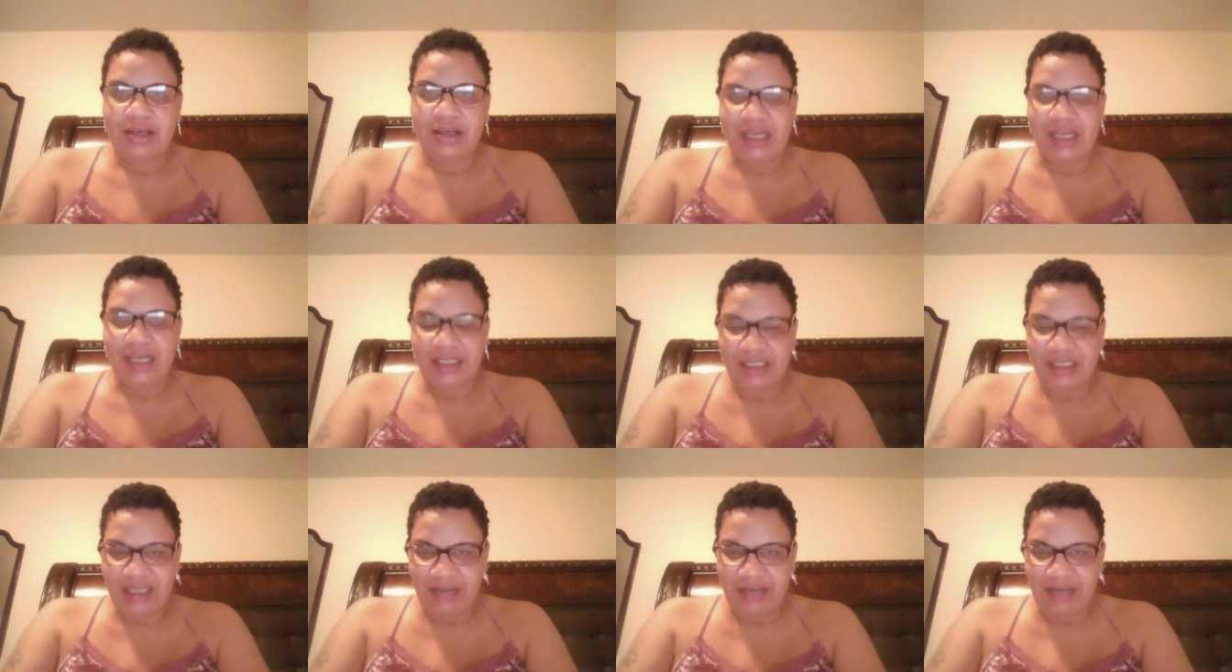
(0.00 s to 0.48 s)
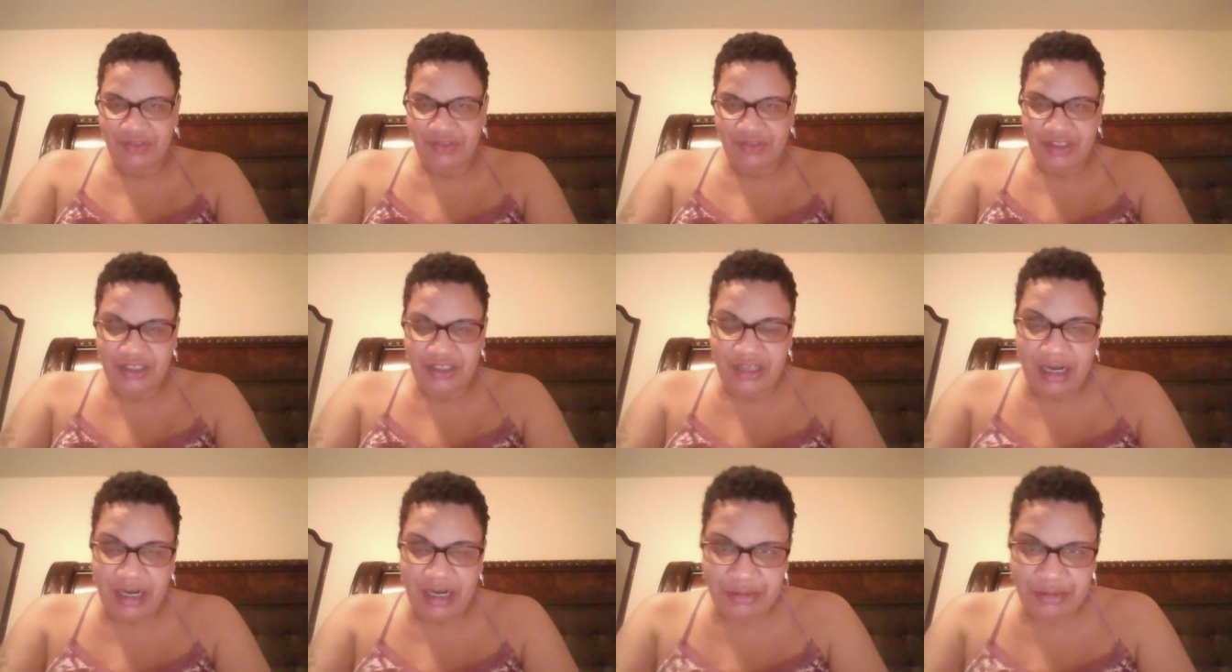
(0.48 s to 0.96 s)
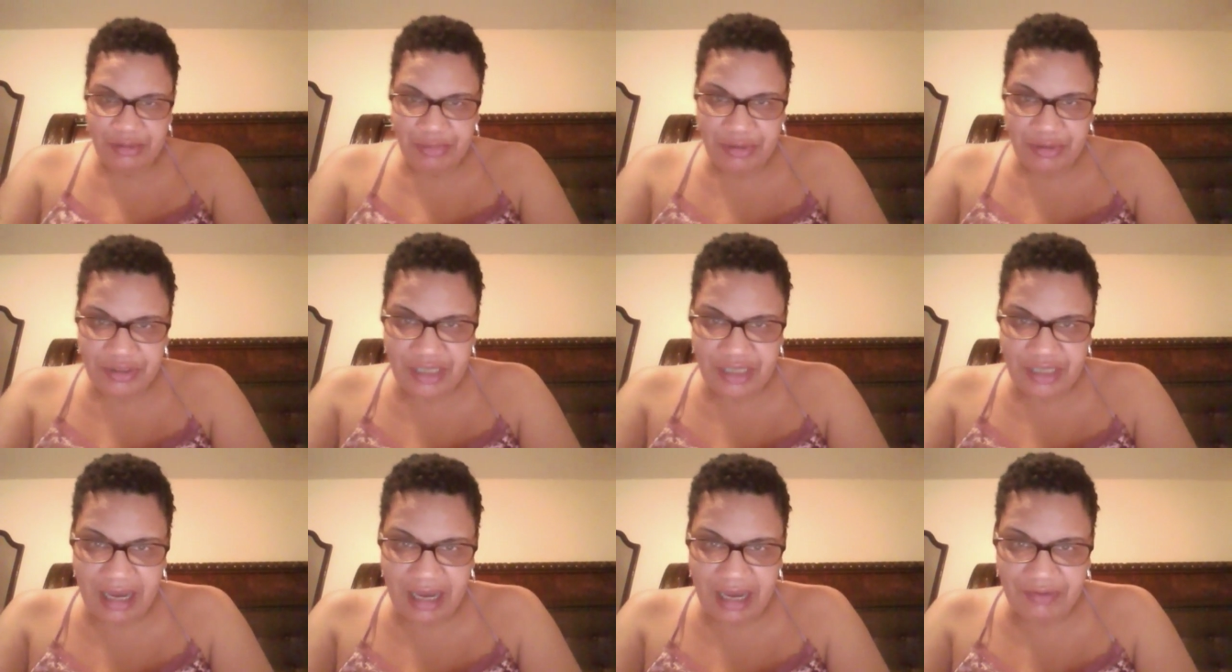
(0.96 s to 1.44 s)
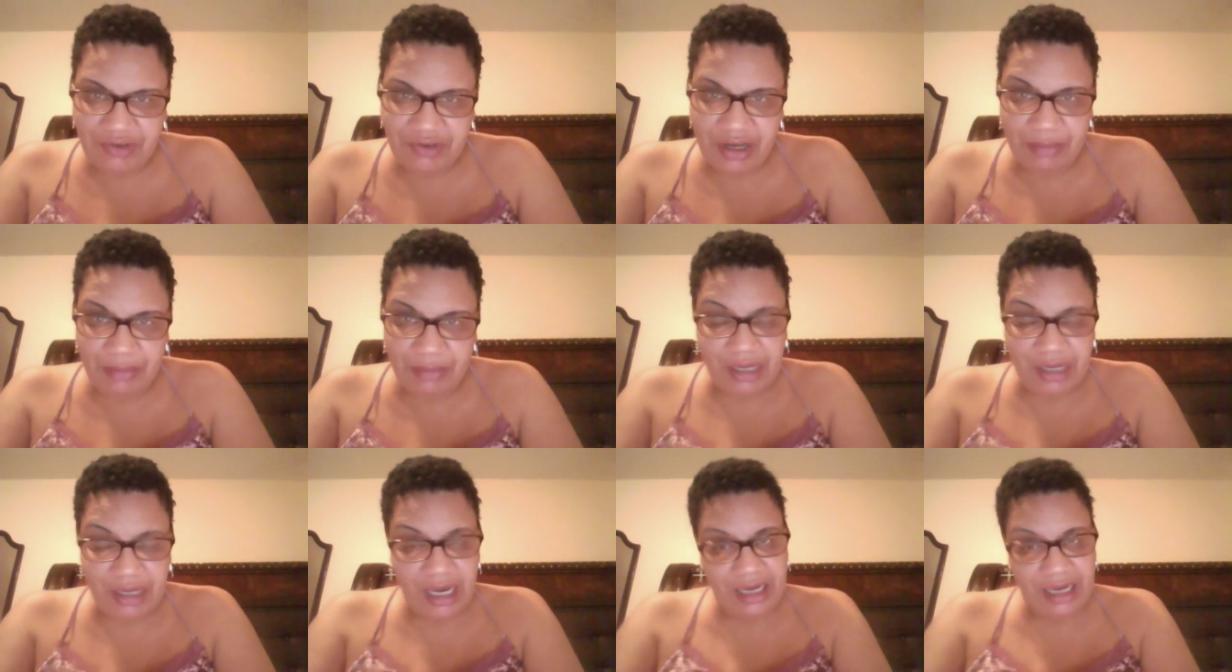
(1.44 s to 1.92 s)
yesterday for dinner I was supposed to have a
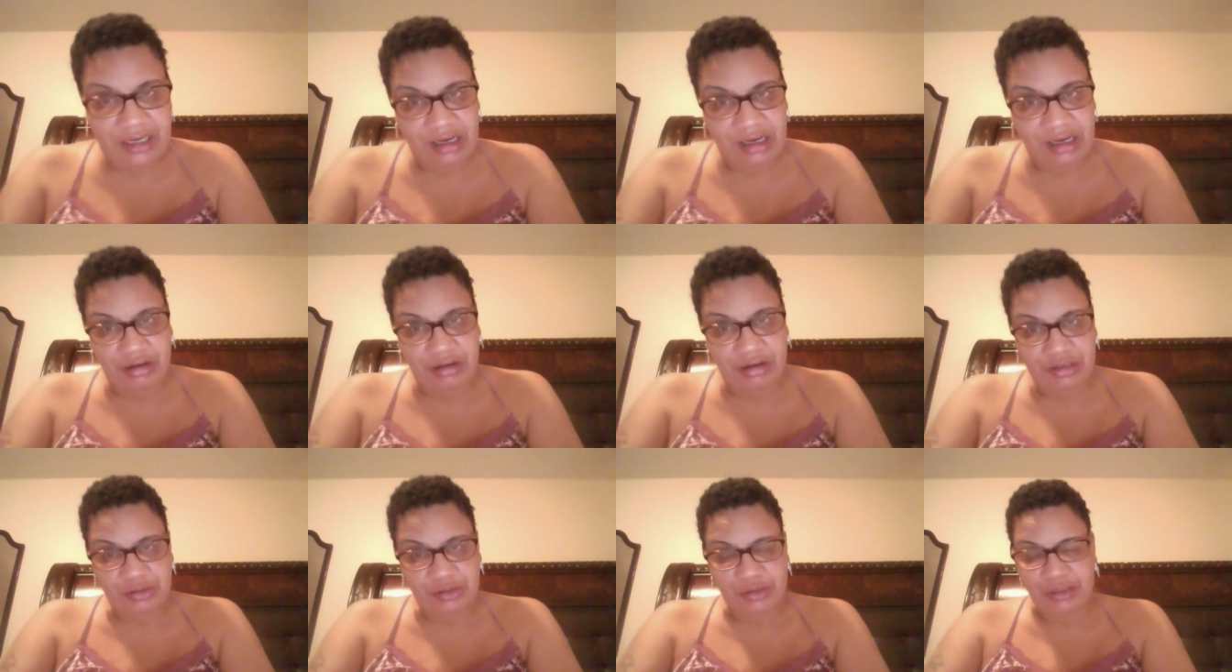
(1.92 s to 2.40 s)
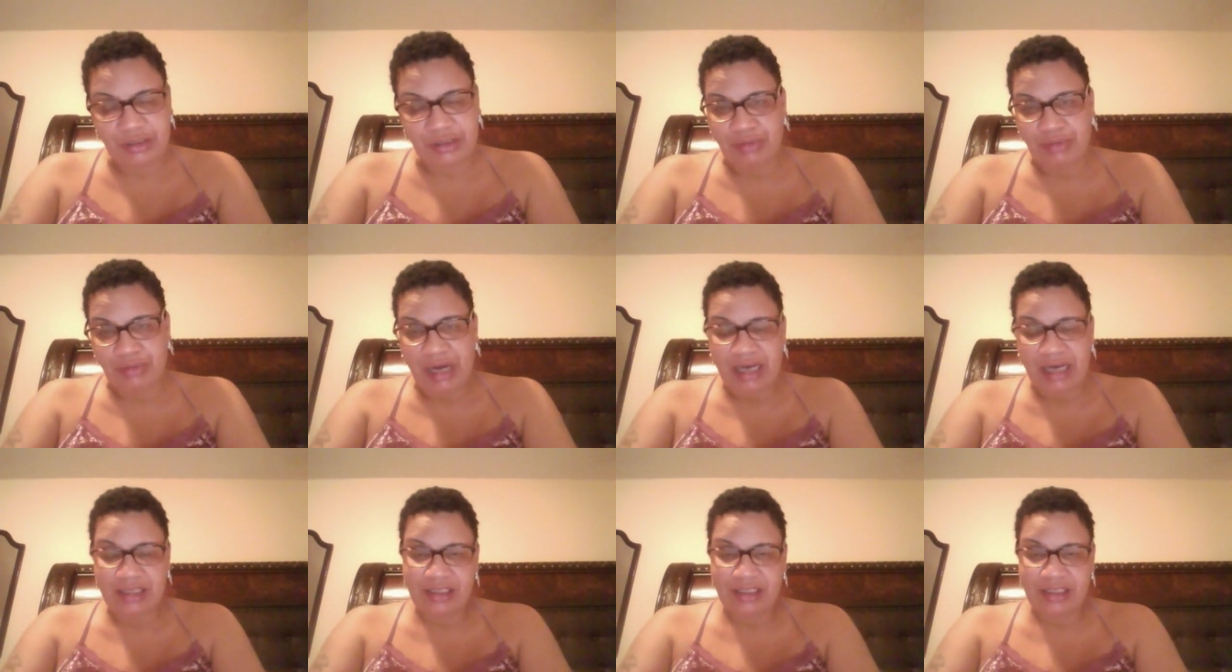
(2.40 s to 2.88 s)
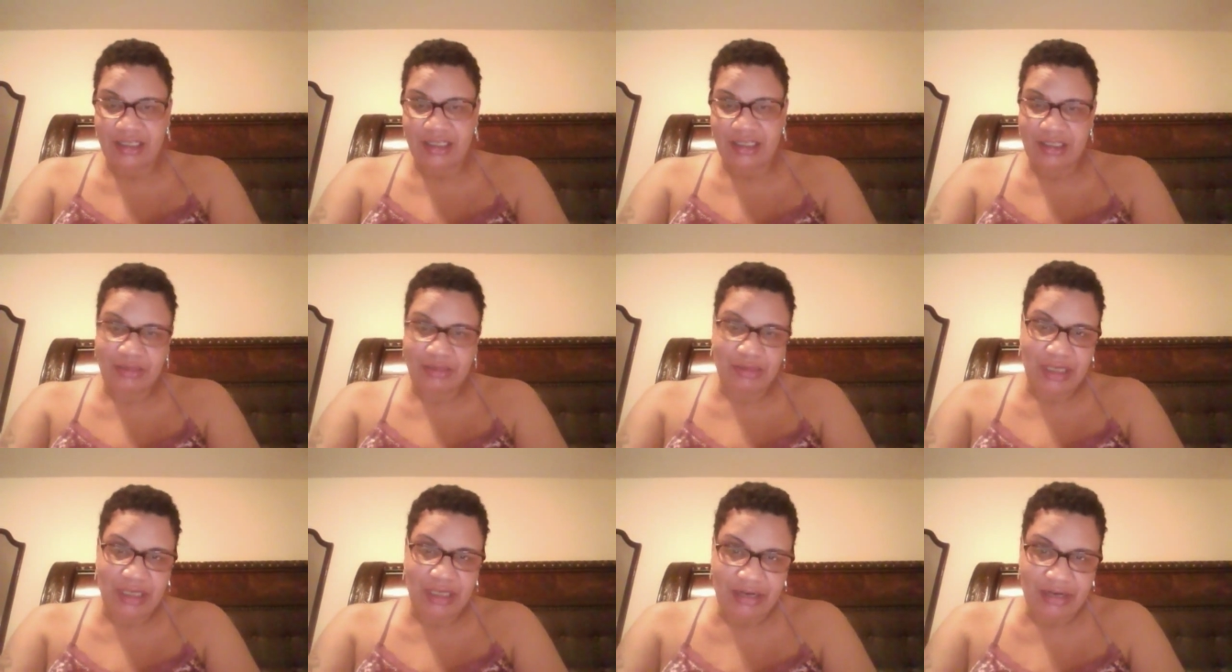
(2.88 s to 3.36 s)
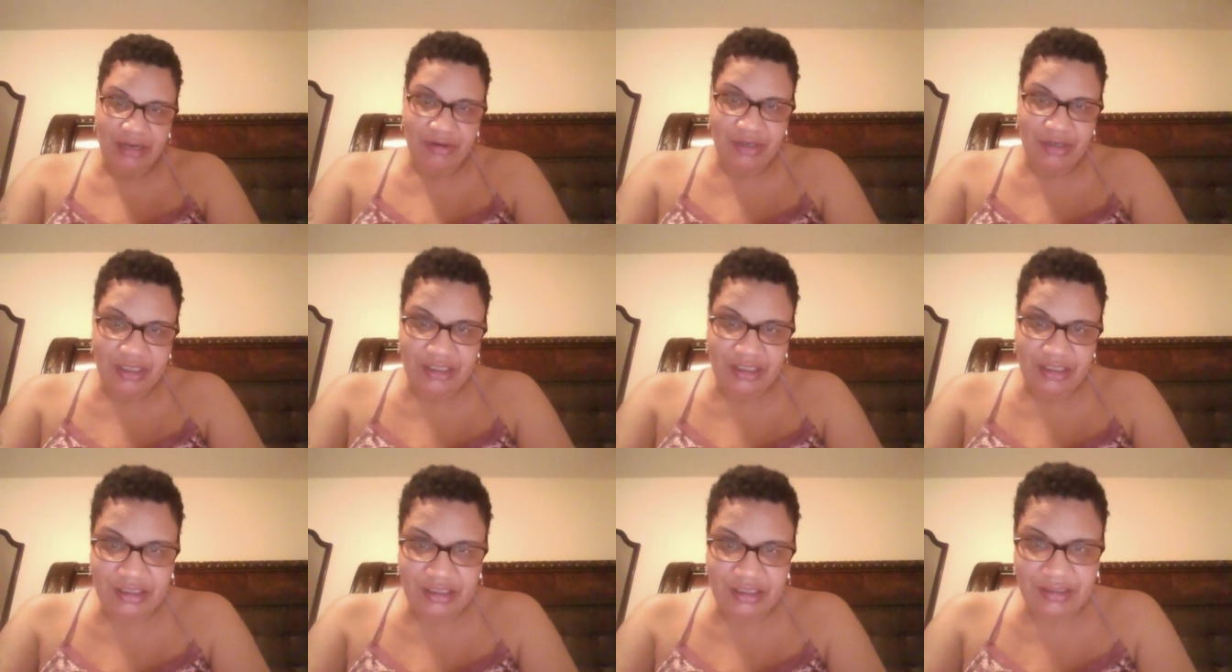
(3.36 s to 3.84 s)
couple of hot dogs with some broccoli and some
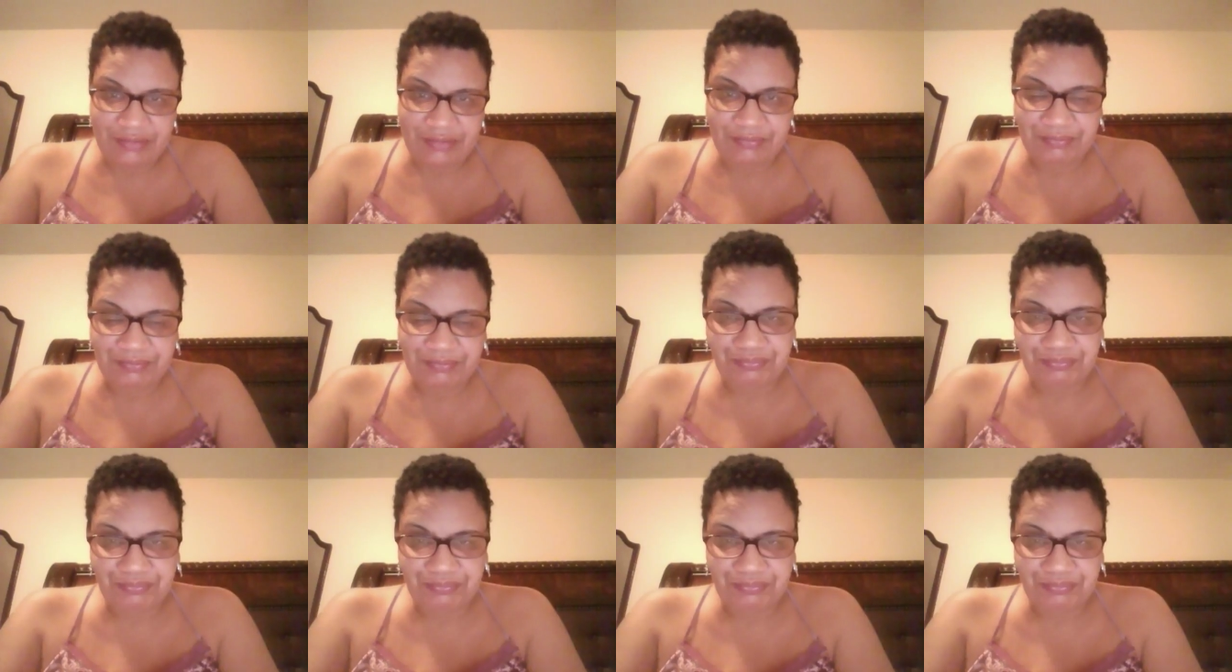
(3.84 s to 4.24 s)
carrots and